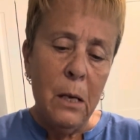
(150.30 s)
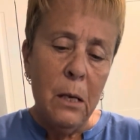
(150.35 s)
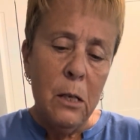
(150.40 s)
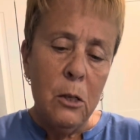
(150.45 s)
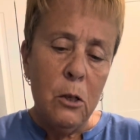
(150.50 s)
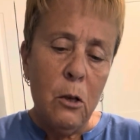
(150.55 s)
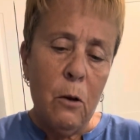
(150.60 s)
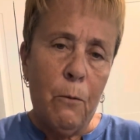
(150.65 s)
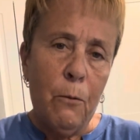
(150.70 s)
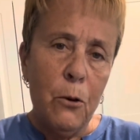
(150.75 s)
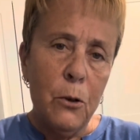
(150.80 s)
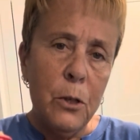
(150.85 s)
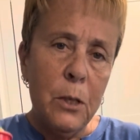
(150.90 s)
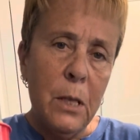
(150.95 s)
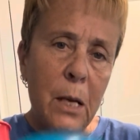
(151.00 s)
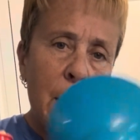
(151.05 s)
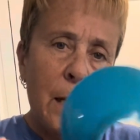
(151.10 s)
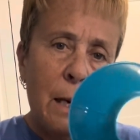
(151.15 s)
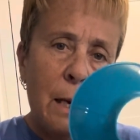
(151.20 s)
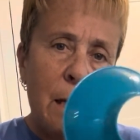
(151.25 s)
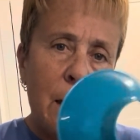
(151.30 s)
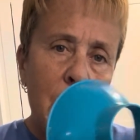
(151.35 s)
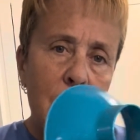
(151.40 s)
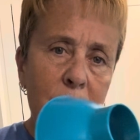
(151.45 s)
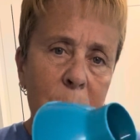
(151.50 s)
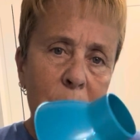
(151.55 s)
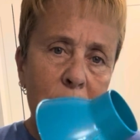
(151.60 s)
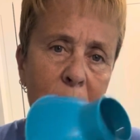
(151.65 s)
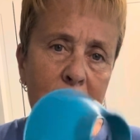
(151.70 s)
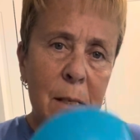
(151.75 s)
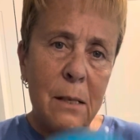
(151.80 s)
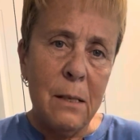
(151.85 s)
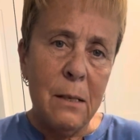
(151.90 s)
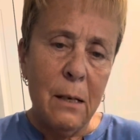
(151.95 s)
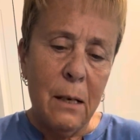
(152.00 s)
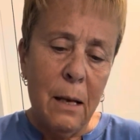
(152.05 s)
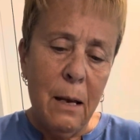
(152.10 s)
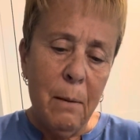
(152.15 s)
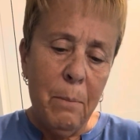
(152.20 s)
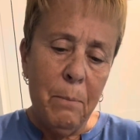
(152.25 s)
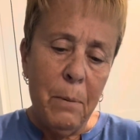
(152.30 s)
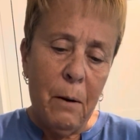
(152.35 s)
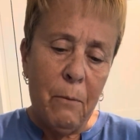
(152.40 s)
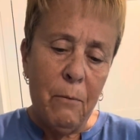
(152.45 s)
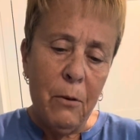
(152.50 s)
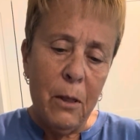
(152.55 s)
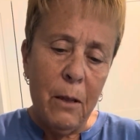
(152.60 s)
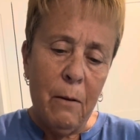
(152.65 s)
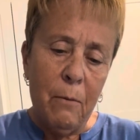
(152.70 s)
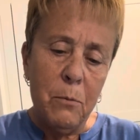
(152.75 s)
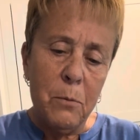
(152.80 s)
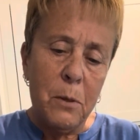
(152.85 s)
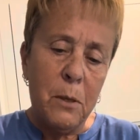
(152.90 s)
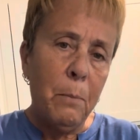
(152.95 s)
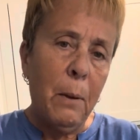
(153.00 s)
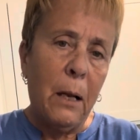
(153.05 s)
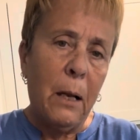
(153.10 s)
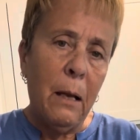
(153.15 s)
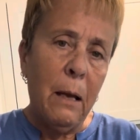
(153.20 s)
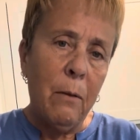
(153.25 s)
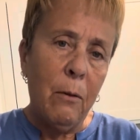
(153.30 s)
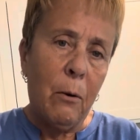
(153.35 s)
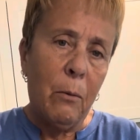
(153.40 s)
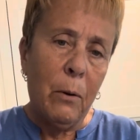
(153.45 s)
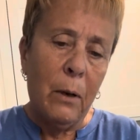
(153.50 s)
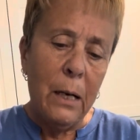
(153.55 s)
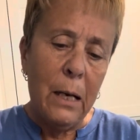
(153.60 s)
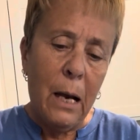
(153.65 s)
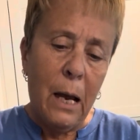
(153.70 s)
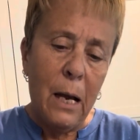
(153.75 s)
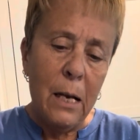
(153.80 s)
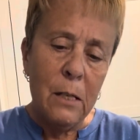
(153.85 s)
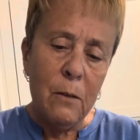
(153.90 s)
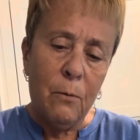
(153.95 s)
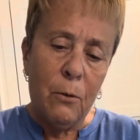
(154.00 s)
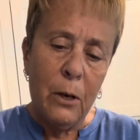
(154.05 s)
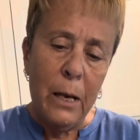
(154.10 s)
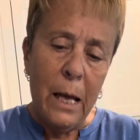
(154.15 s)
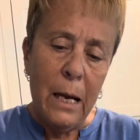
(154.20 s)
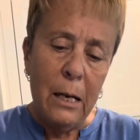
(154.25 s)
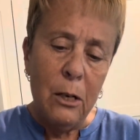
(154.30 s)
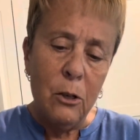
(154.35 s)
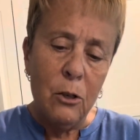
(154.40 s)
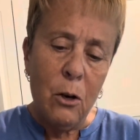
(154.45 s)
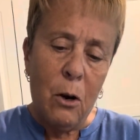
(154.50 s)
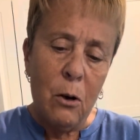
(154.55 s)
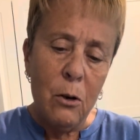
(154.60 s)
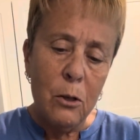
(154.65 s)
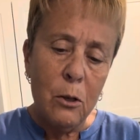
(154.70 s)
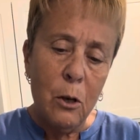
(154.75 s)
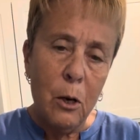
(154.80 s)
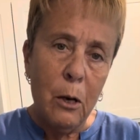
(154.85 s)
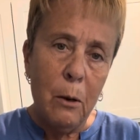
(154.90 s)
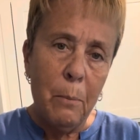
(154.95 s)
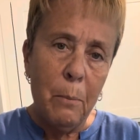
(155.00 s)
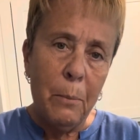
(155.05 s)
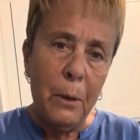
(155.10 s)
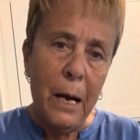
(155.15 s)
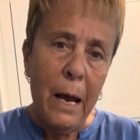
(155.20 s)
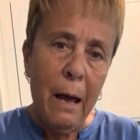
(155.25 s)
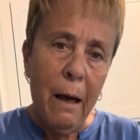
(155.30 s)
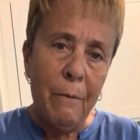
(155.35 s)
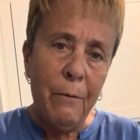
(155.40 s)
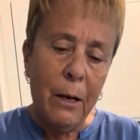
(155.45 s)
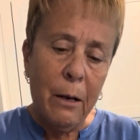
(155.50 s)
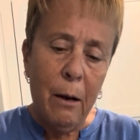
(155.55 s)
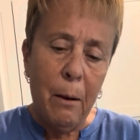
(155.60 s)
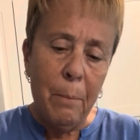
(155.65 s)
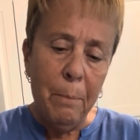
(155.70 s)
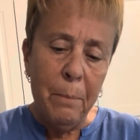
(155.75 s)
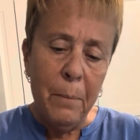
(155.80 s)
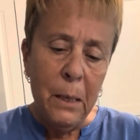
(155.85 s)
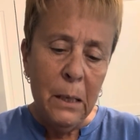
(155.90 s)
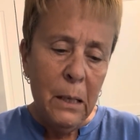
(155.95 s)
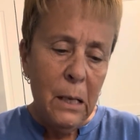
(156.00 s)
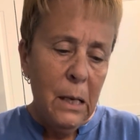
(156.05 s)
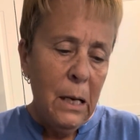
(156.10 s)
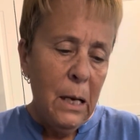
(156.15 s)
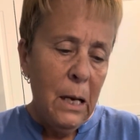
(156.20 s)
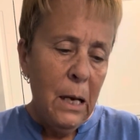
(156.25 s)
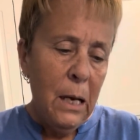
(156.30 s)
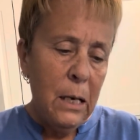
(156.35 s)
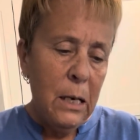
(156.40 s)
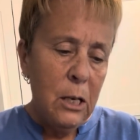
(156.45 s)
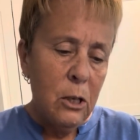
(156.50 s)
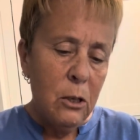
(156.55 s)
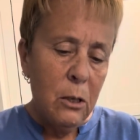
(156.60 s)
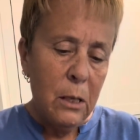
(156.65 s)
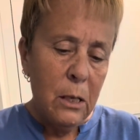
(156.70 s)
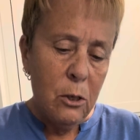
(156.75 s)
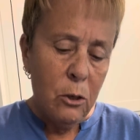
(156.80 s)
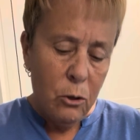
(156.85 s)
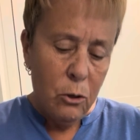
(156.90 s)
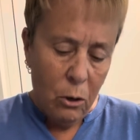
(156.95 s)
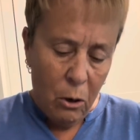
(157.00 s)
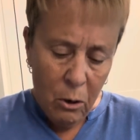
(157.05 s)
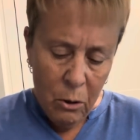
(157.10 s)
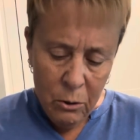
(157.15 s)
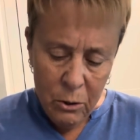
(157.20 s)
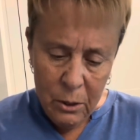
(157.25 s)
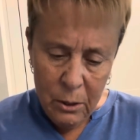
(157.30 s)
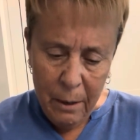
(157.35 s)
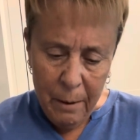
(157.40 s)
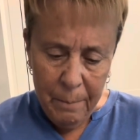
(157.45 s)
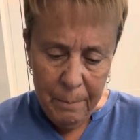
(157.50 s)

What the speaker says: So first thing, and I use these to keep everything from spilling. They're really nice for canning jars. So you're gonna put a 1/2 cup in each of these jars.